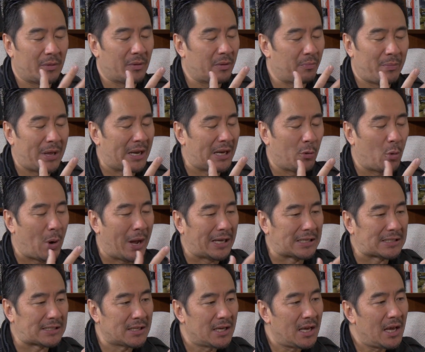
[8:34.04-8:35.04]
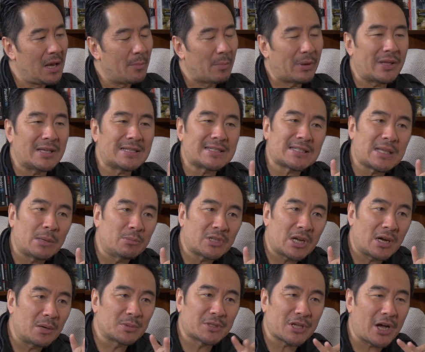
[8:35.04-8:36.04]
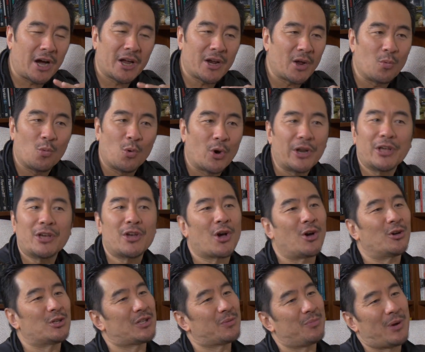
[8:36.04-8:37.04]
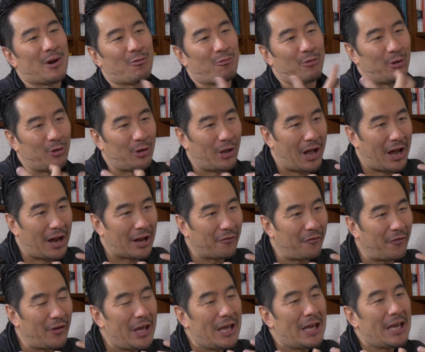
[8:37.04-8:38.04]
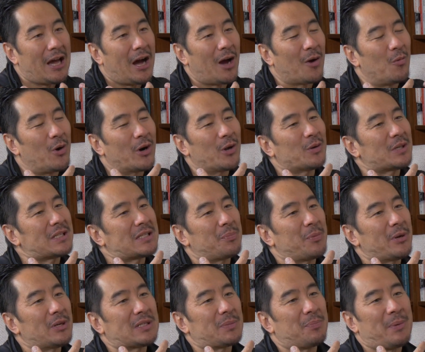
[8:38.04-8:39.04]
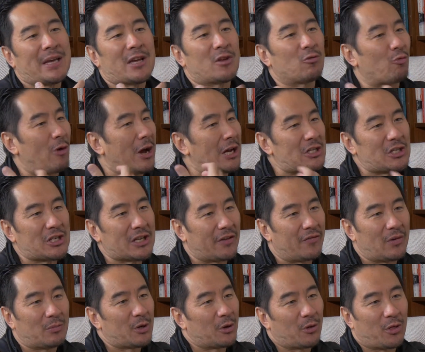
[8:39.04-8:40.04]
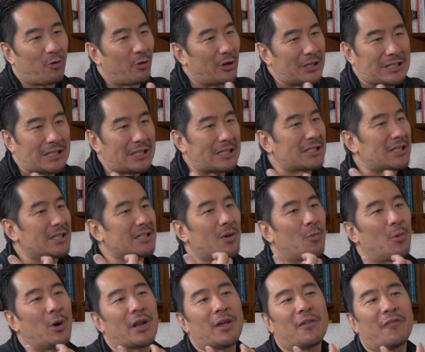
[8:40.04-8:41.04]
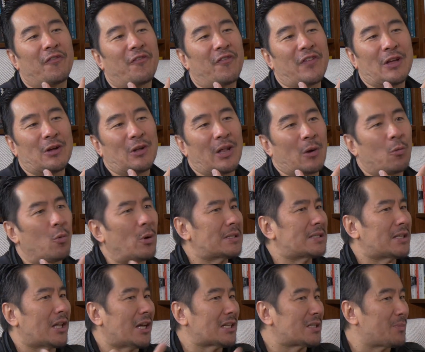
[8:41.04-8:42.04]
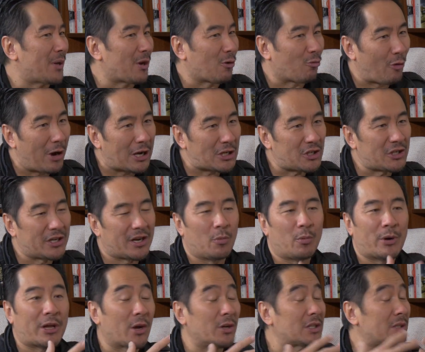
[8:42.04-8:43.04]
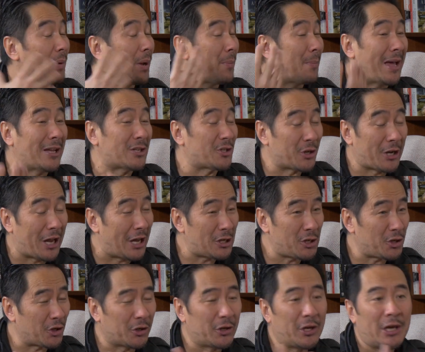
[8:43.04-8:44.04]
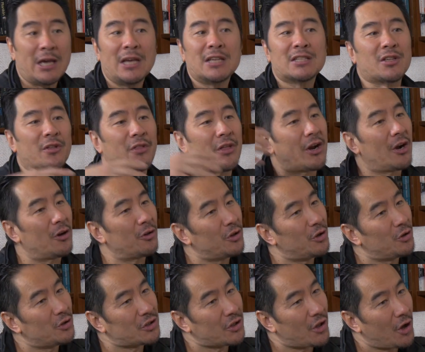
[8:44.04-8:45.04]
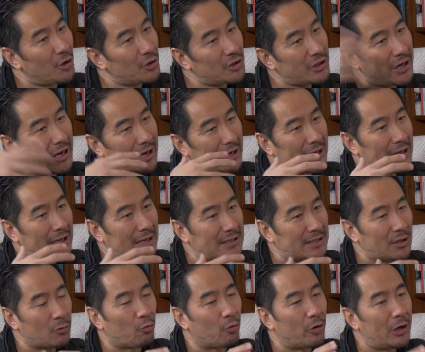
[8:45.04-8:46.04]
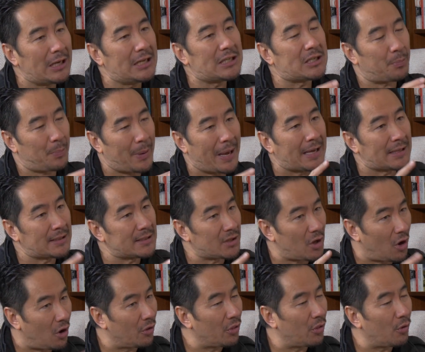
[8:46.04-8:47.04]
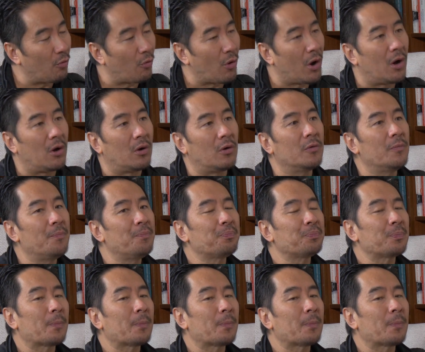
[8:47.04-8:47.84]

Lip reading: many ways. But there's sometimes I don't want to go to my real life. I want to experience being in Russia if I'm doing Three Sisters. I want to feel like, what is it like to be a Russian? I want to go into my imagination. So then I'll use those techniques. It really depends on the role.